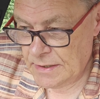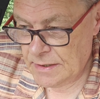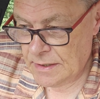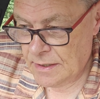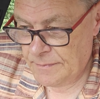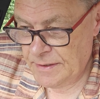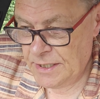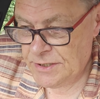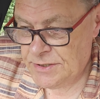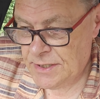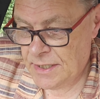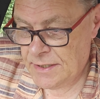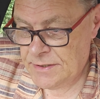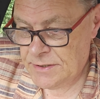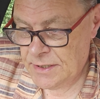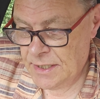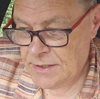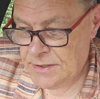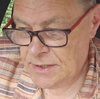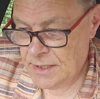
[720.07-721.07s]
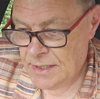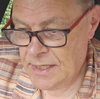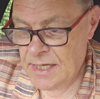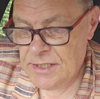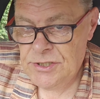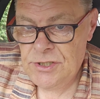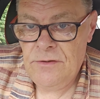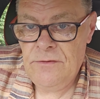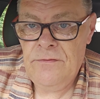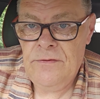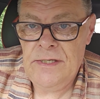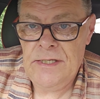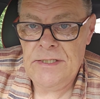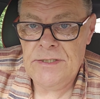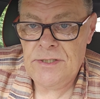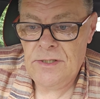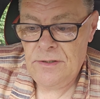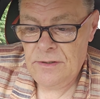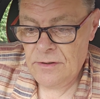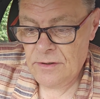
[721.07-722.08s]
I mean, it's an SUV,
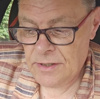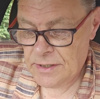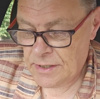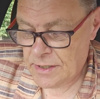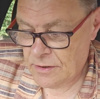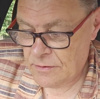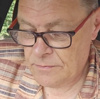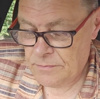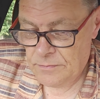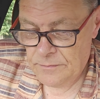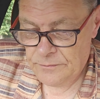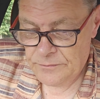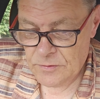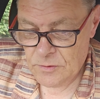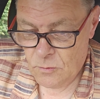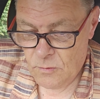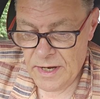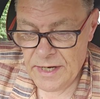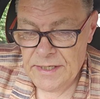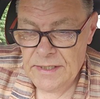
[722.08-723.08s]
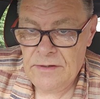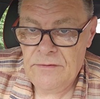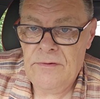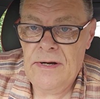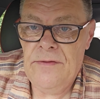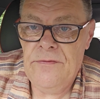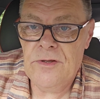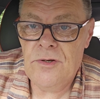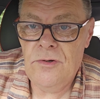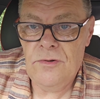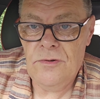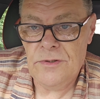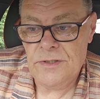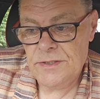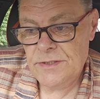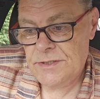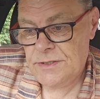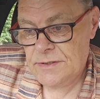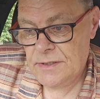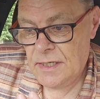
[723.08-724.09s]
so you're not going to go whacking it around the
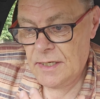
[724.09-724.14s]
corners.